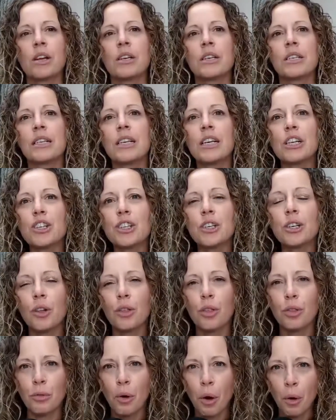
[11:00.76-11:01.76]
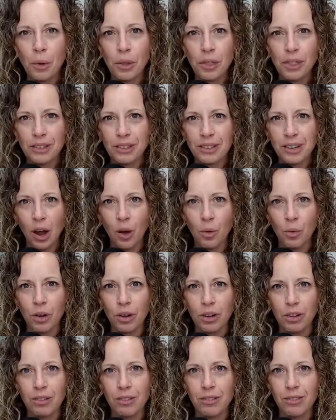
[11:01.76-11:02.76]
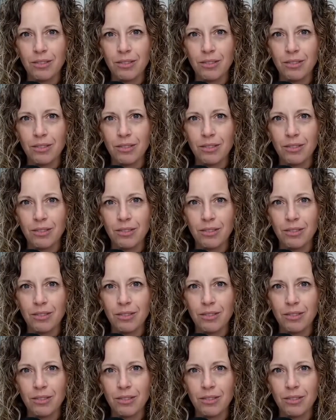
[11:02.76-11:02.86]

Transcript: to get you to throw in the towel.